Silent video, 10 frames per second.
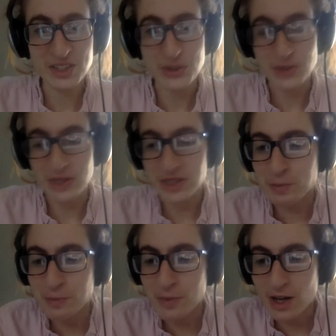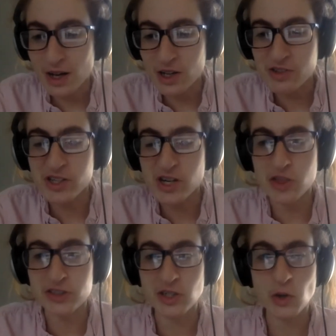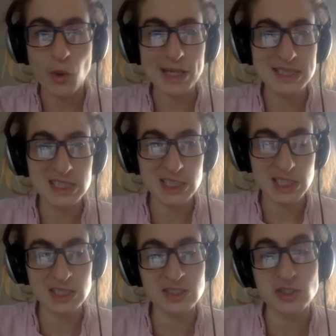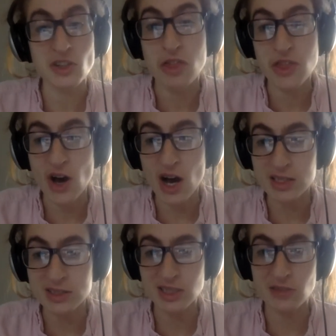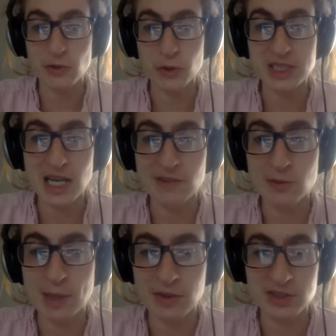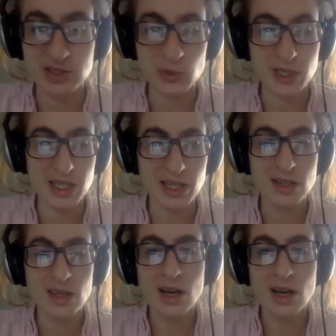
you. Um, are there other questions or thoughts that folks have about the story?